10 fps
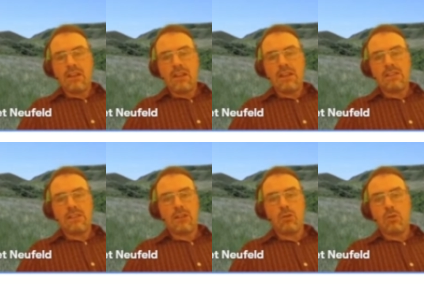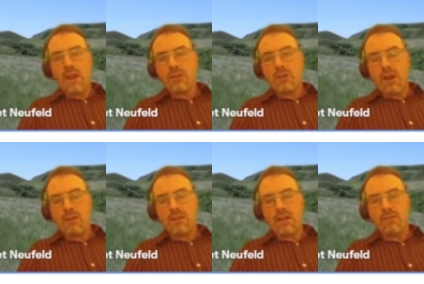is a great
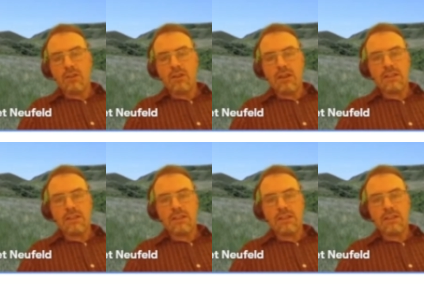ground cover.